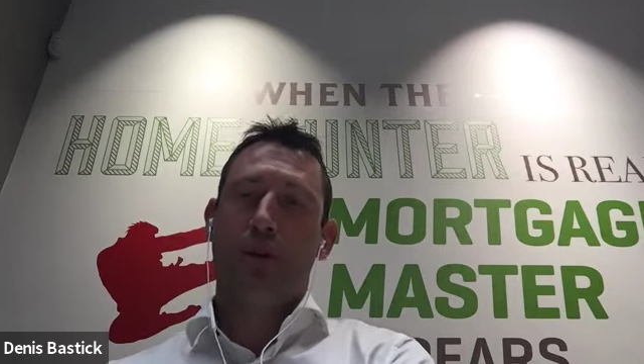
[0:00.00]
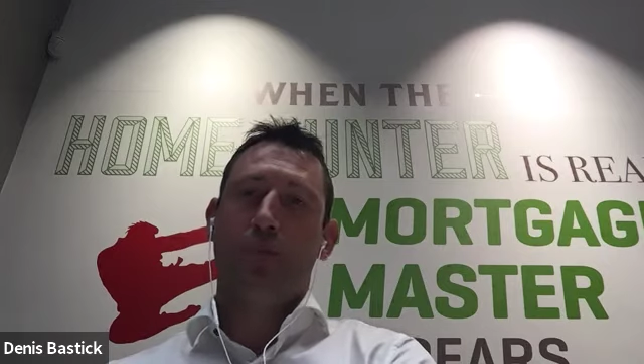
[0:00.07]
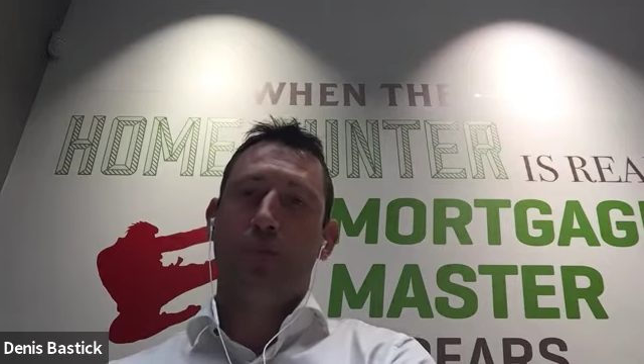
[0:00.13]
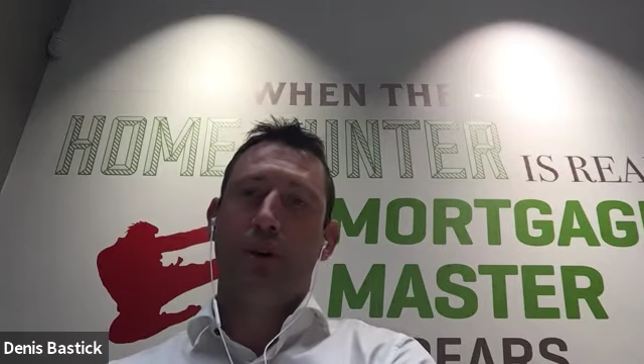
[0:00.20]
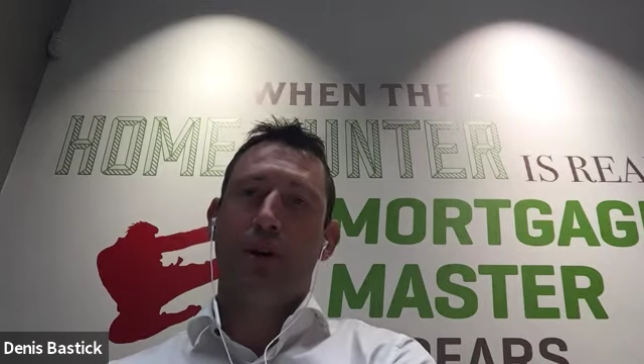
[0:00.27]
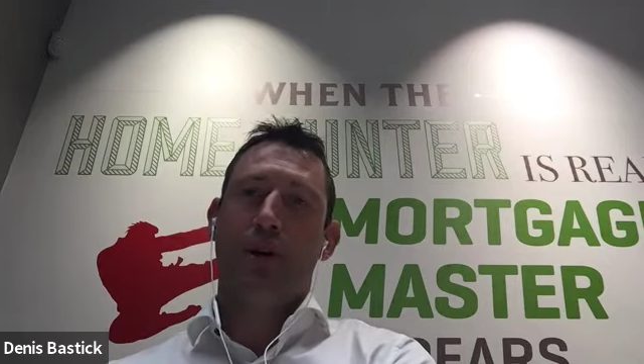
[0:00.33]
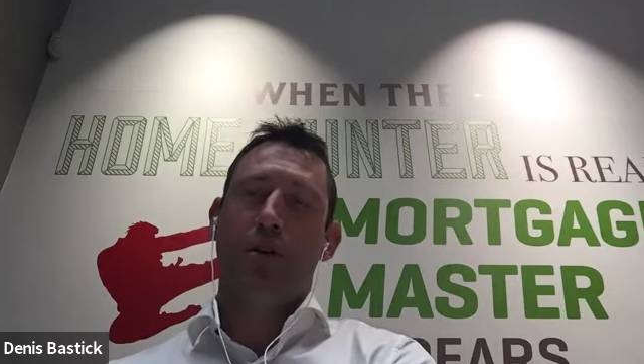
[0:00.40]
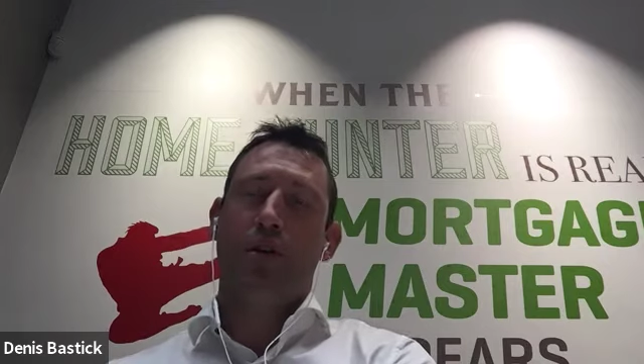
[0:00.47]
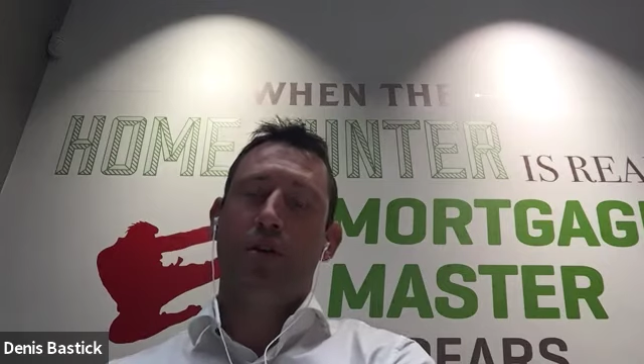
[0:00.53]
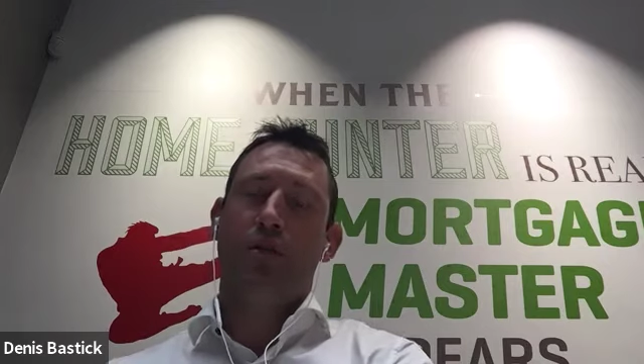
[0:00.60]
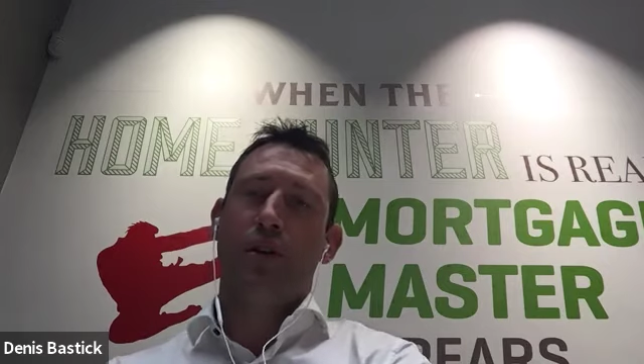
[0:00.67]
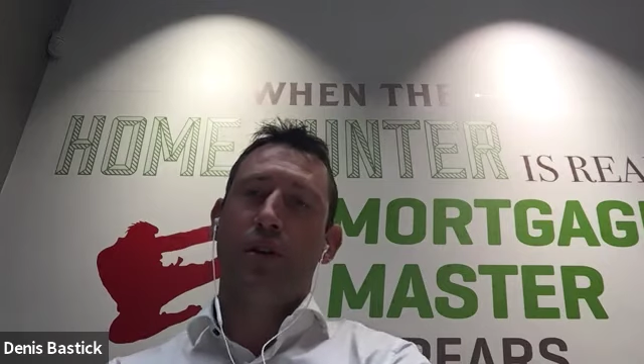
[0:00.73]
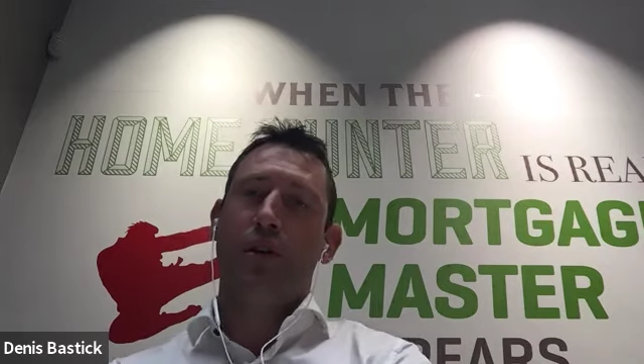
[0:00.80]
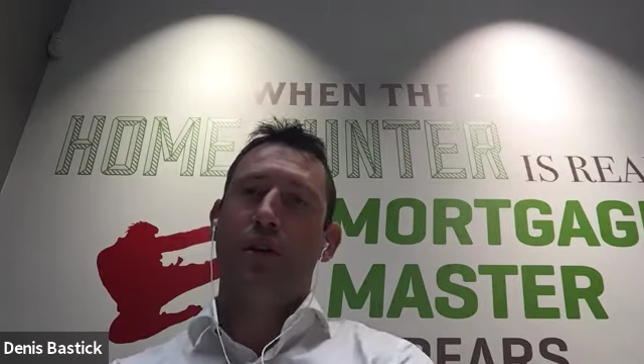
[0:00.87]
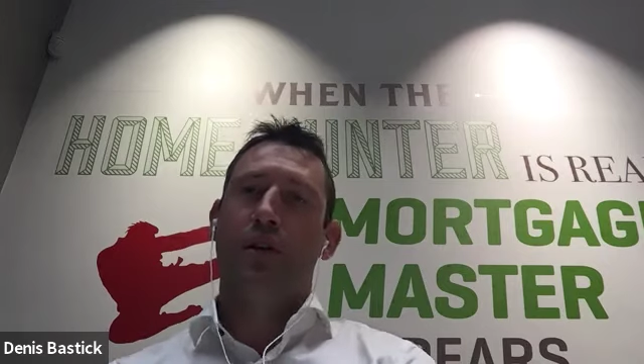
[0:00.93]
a bigger
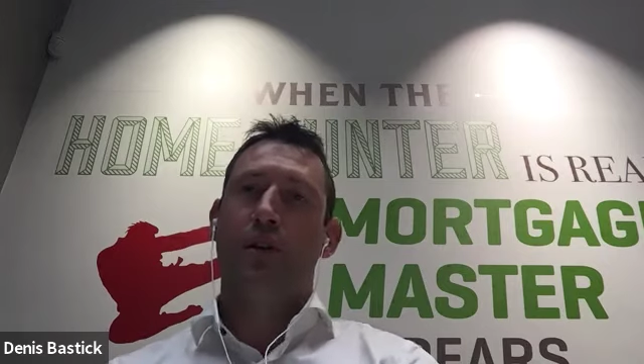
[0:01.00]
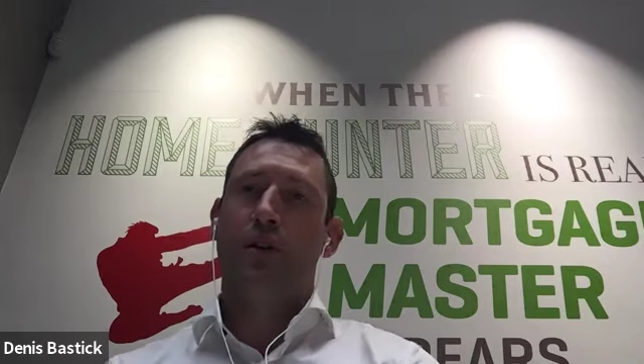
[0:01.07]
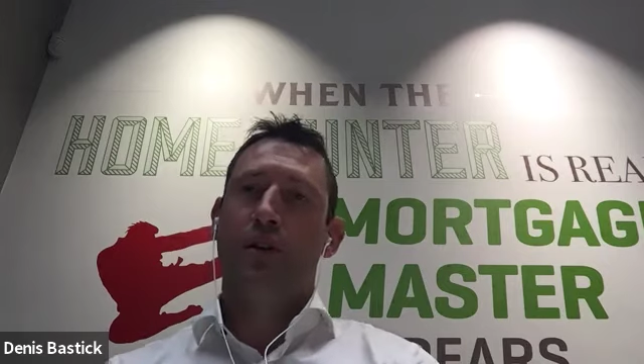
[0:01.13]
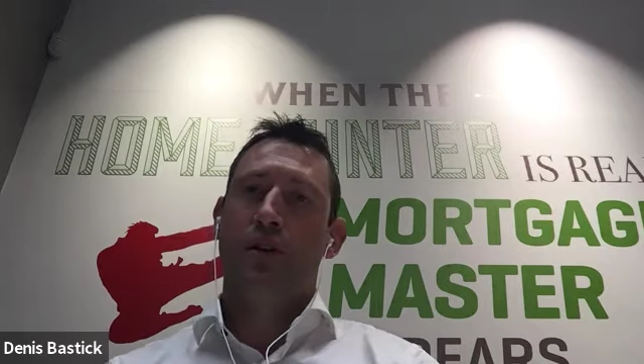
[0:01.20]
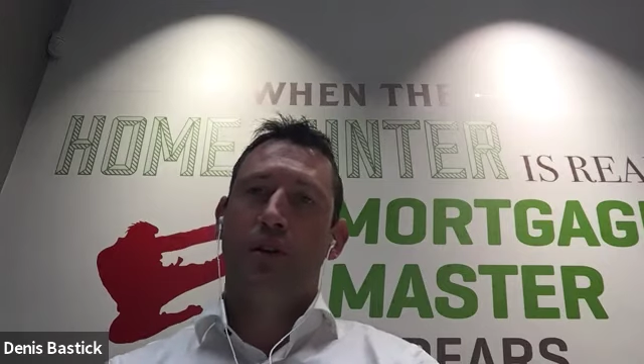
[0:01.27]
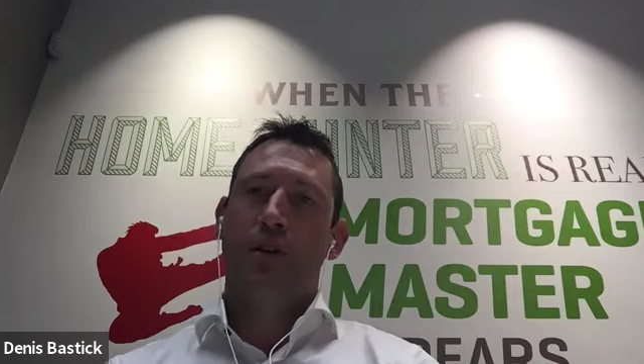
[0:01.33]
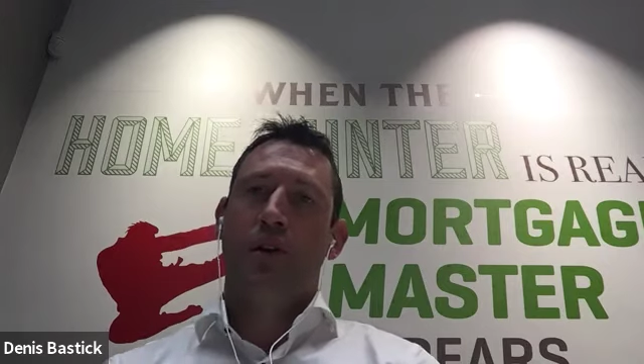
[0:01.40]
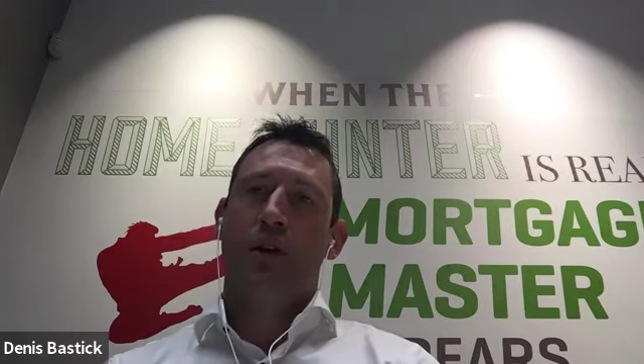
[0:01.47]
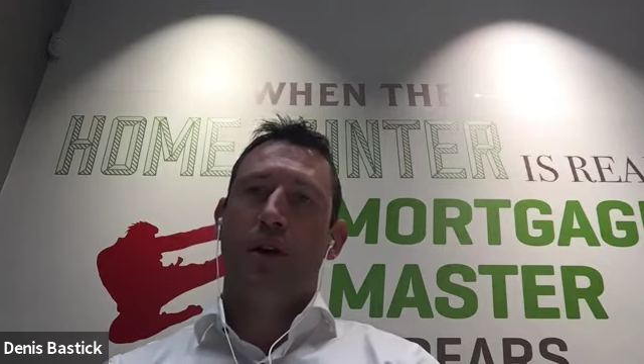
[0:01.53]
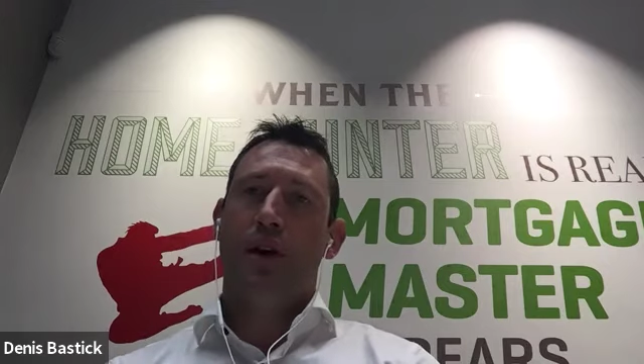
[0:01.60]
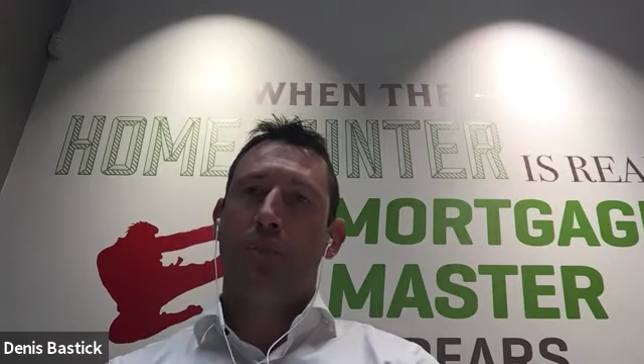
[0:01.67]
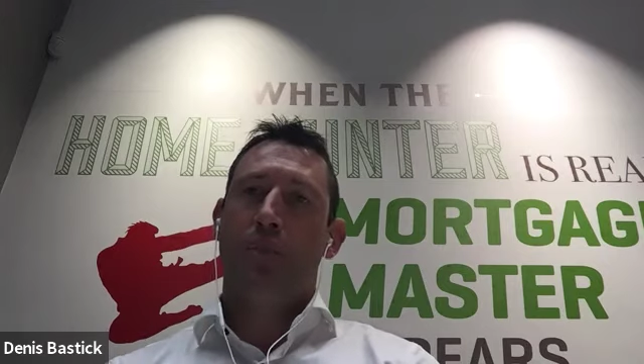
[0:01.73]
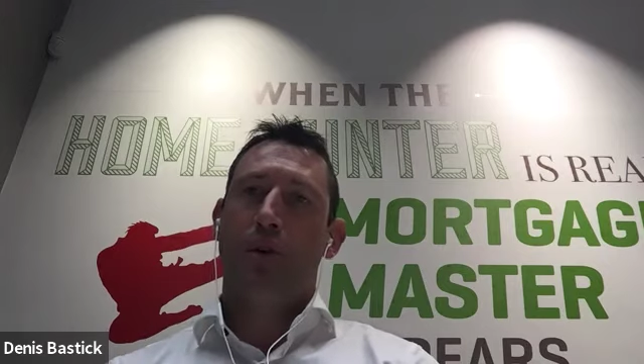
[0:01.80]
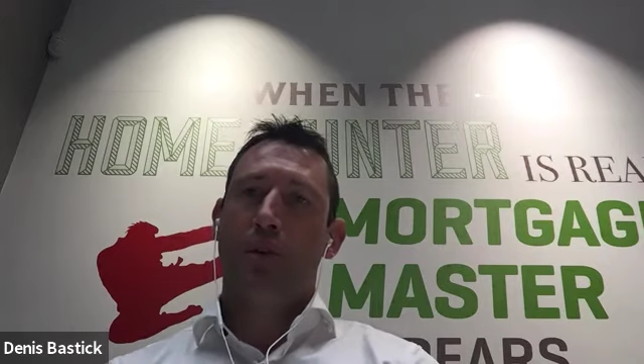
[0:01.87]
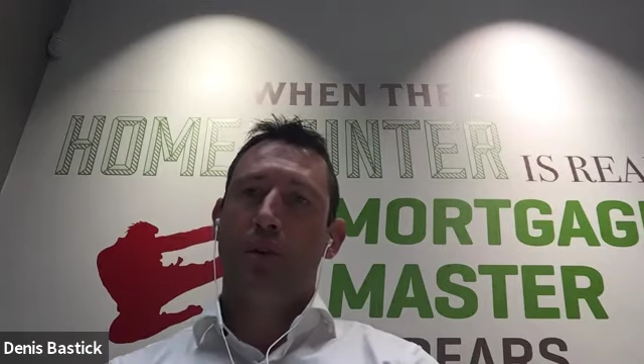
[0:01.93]
overall
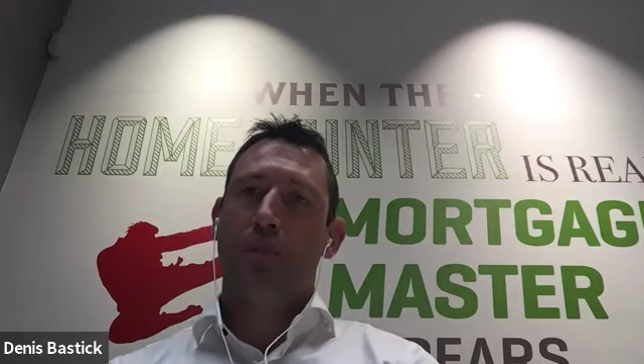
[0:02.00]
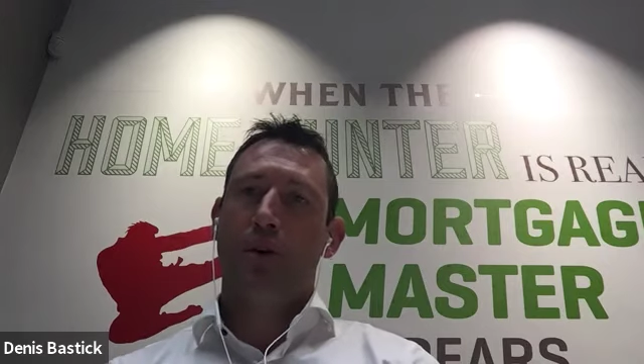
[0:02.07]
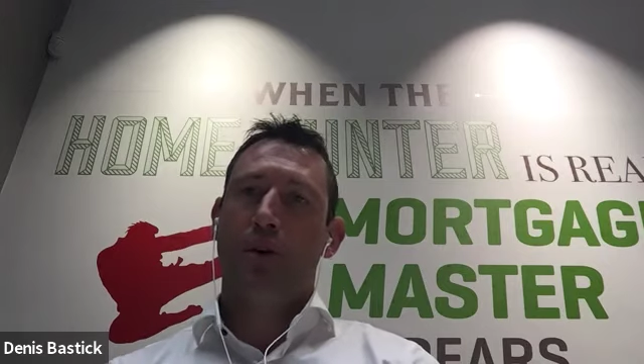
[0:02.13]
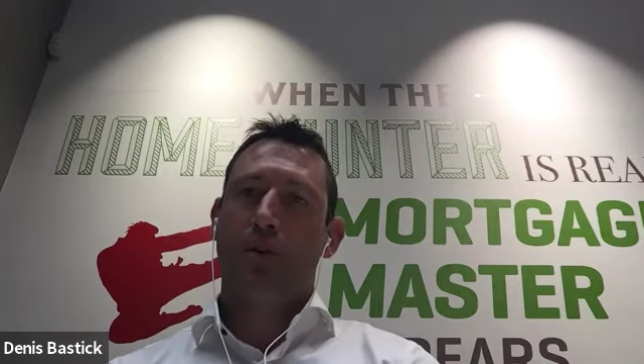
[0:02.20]
uh, problem okay.